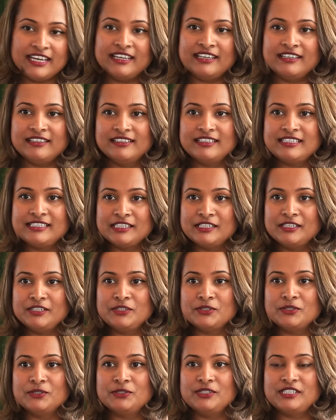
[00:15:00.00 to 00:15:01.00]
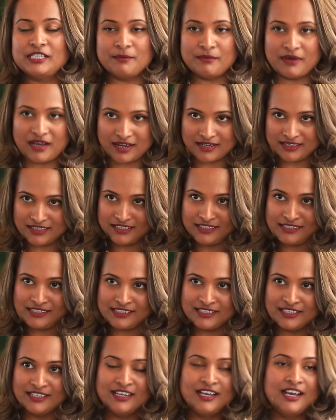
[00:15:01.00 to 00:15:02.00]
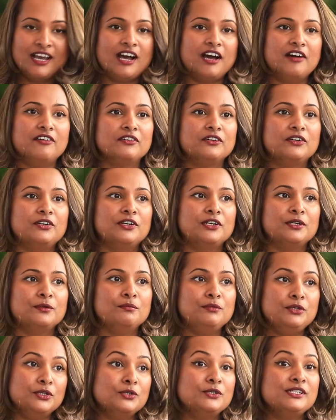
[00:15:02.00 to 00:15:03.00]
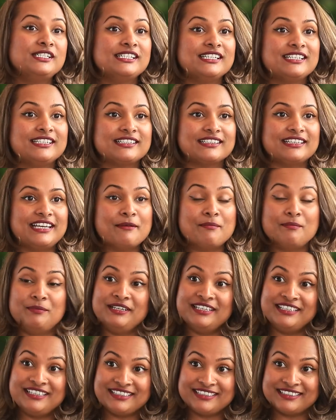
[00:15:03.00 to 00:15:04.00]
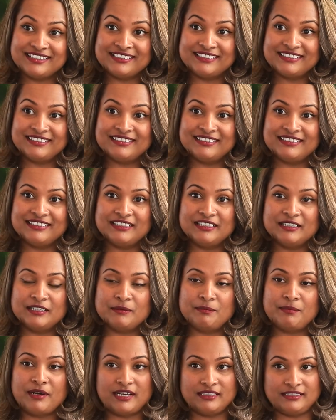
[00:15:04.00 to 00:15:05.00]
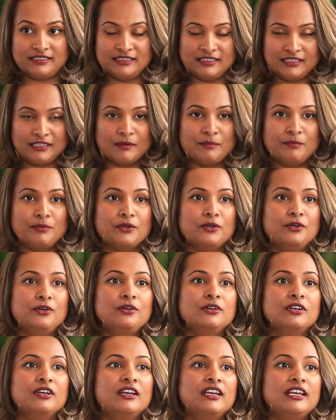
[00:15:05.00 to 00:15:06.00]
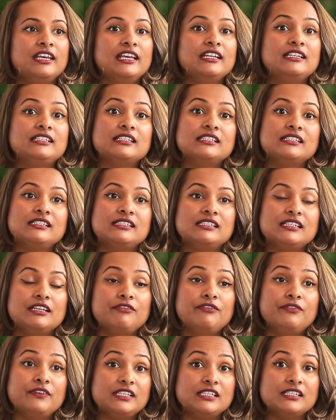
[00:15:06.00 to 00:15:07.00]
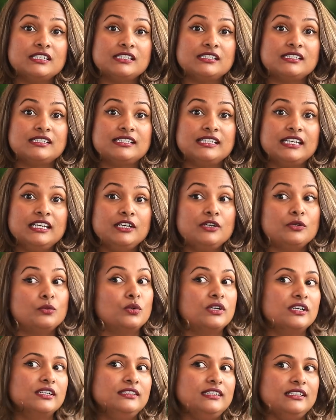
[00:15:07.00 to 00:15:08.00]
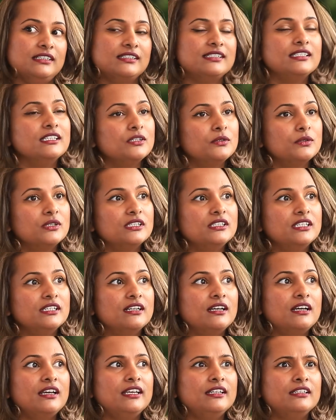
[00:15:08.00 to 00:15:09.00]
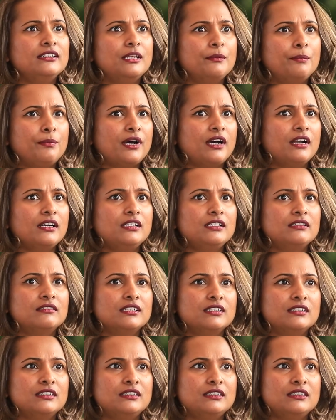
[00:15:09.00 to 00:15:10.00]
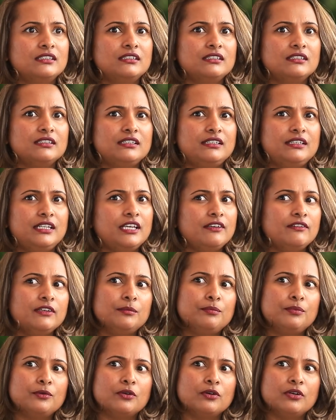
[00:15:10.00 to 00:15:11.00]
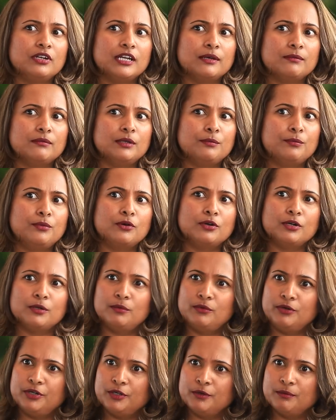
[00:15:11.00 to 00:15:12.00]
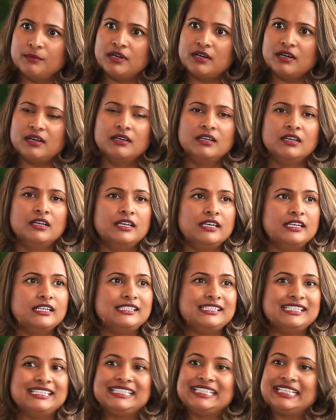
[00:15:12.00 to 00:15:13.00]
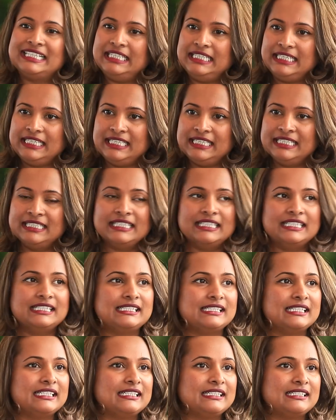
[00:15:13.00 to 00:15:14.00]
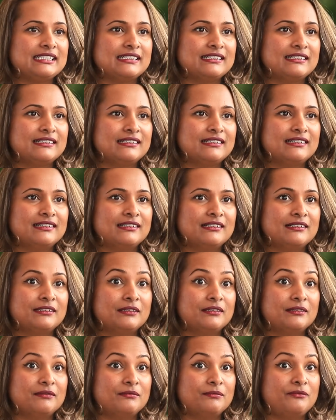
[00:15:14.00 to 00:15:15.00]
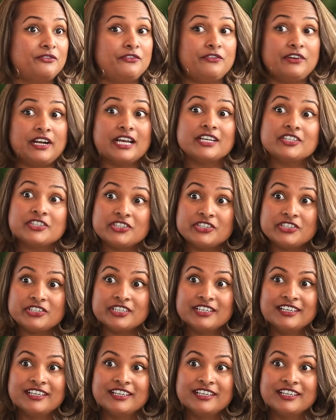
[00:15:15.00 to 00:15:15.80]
I listen to some artist avangaloda music eppadi irukena paatadukku aprom it is if it is sync worthy sync worthy na indha paattu vandu T V program la poda mudiyuma is it clean is it uh, fresh